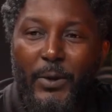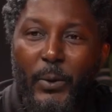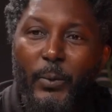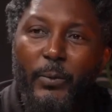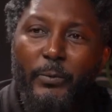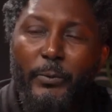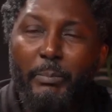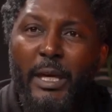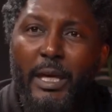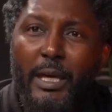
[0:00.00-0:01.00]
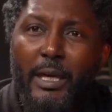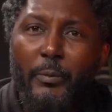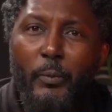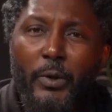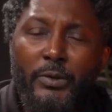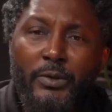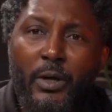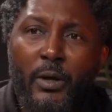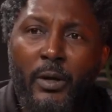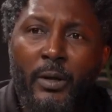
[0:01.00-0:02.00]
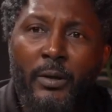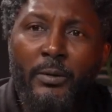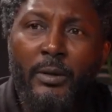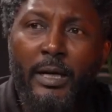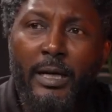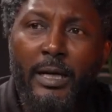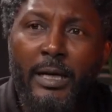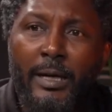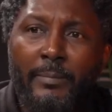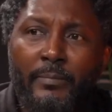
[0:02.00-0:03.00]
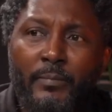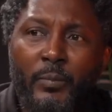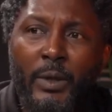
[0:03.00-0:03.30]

So for me, it was all